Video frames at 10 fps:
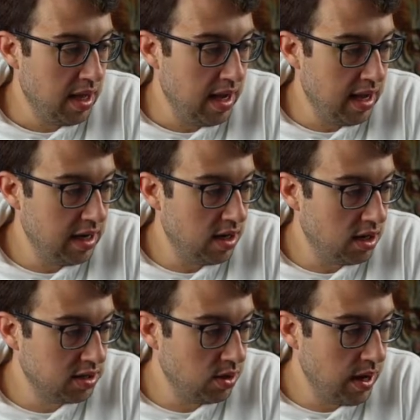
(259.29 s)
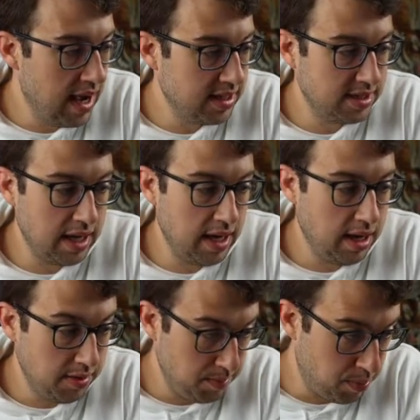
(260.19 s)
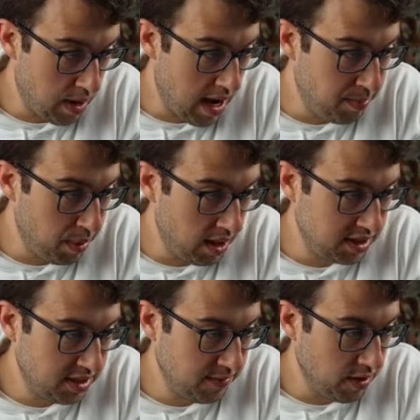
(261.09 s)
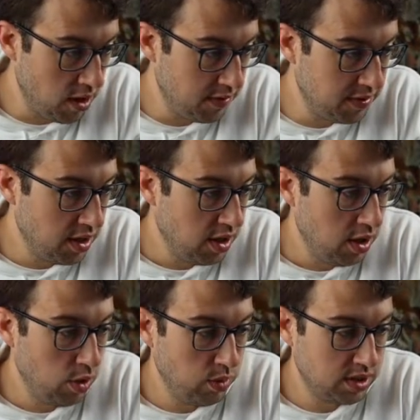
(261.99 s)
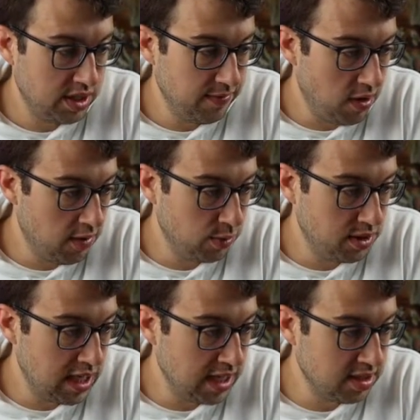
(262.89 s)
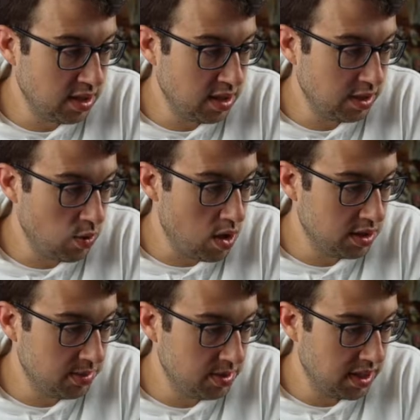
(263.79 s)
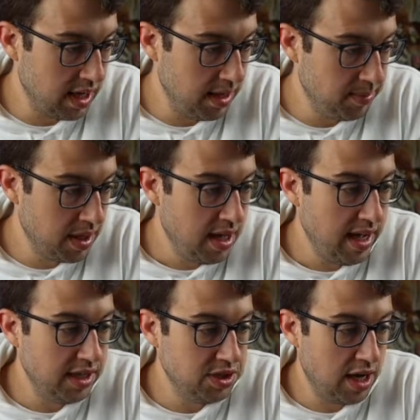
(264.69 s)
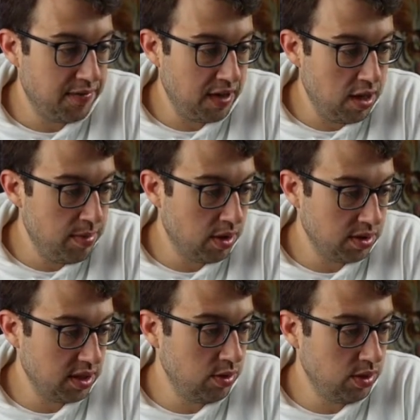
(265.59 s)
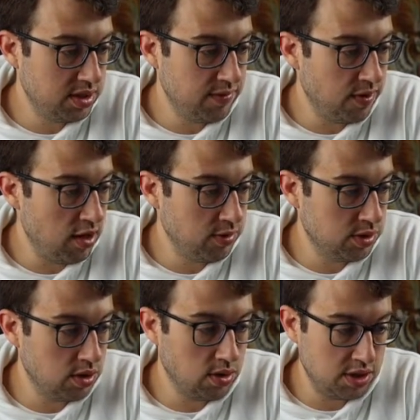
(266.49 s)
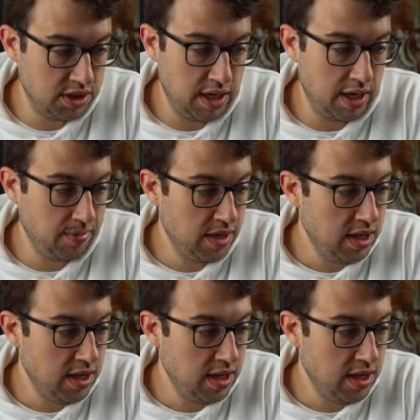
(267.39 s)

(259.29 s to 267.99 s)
and it also has Brad Buss involved, who was involved with Tesla and QuantumScape, and Jeff Immelt, who was involved with SolarCity.